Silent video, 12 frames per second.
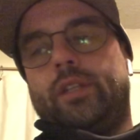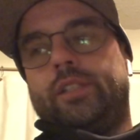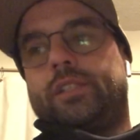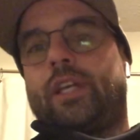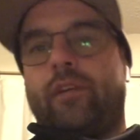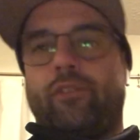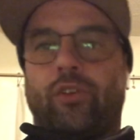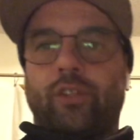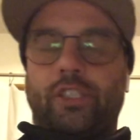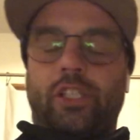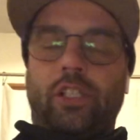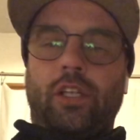It's Kevin
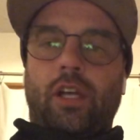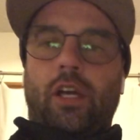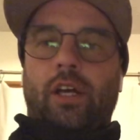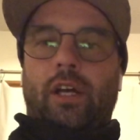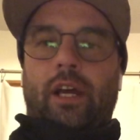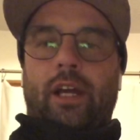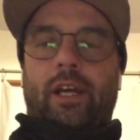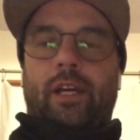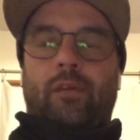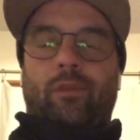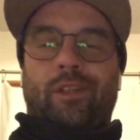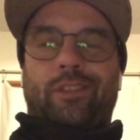Christian, and I
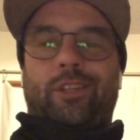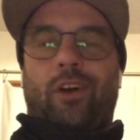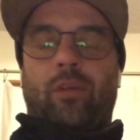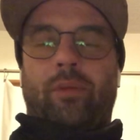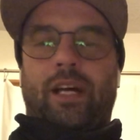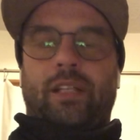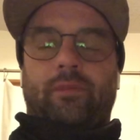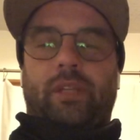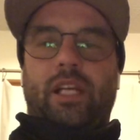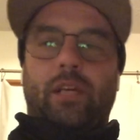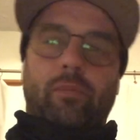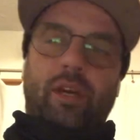want to talk about
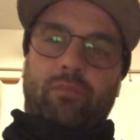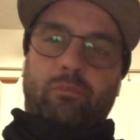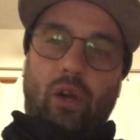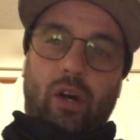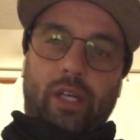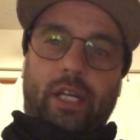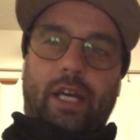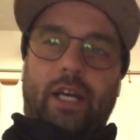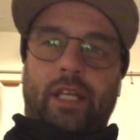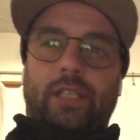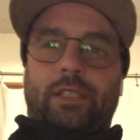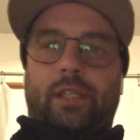EMF
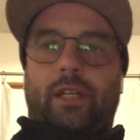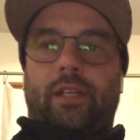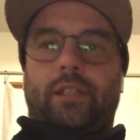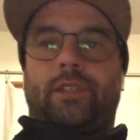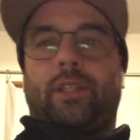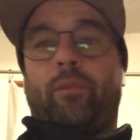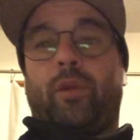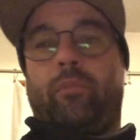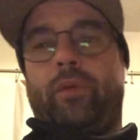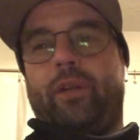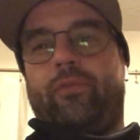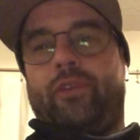broadcast and some of the
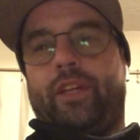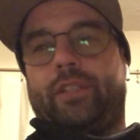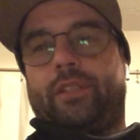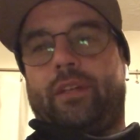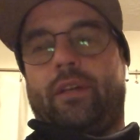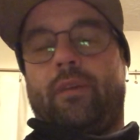benefits